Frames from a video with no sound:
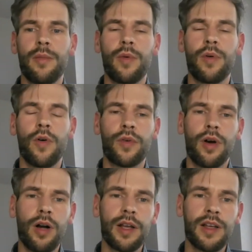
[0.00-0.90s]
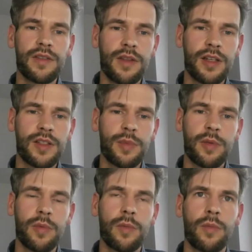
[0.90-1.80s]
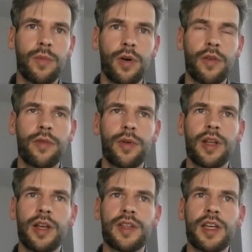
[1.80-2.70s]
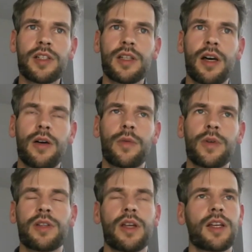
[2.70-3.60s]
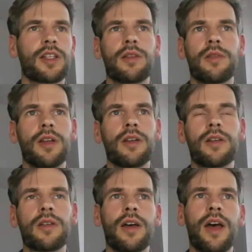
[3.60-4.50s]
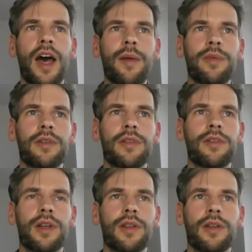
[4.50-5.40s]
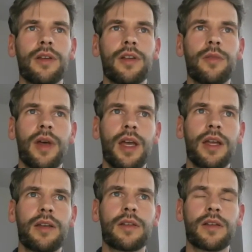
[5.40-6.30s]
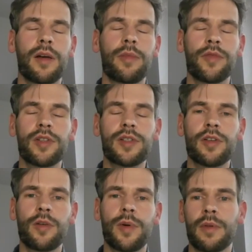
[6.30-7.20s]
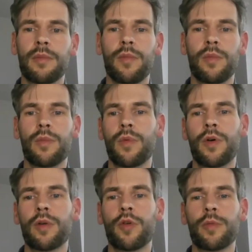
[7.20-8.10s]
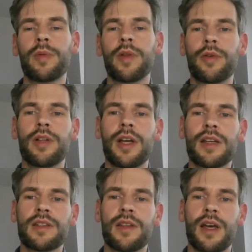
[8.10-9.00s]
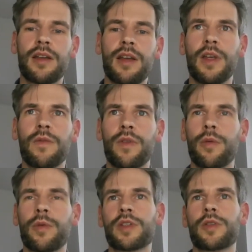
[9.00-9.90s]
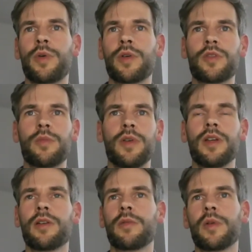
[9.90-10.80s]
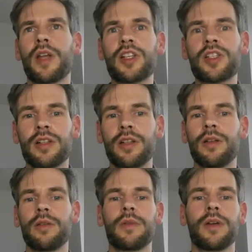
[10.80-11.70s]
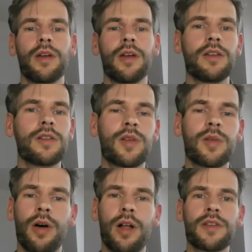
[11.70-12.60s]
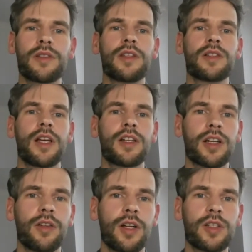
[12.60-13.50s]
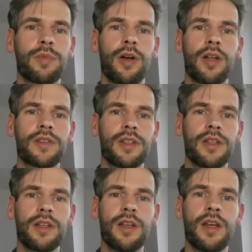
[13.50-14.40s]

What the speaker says: Overall, I guess there's a bit more of a realization now, which actually didn't happen during the debate a couple of years ago, but more and more people are realizing that even though it was supposed to be a national industry policy / technology policy,